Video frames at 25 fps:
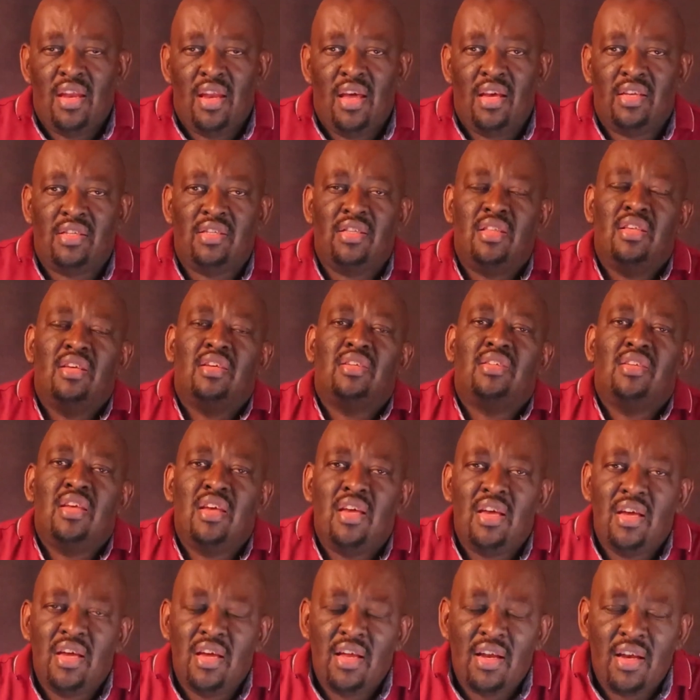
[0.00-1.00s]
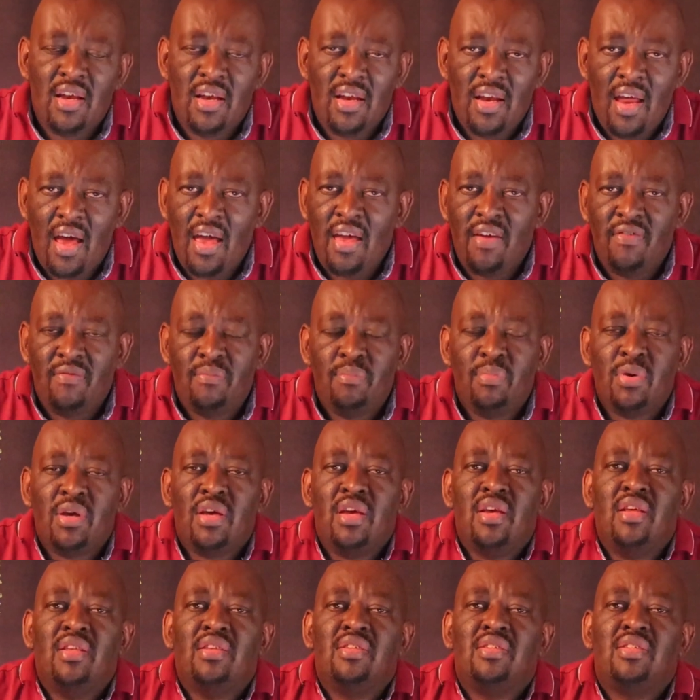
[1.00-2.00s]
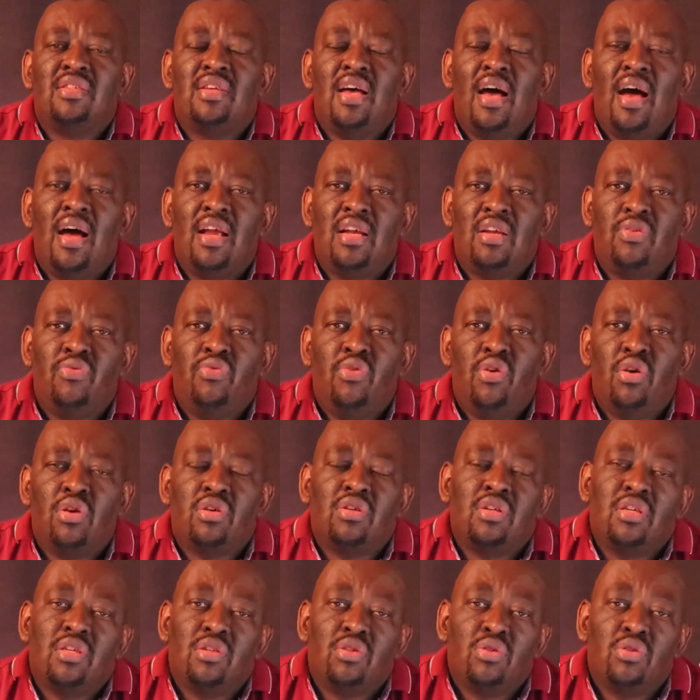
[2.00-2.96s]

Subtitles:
As they say, life begins at 40.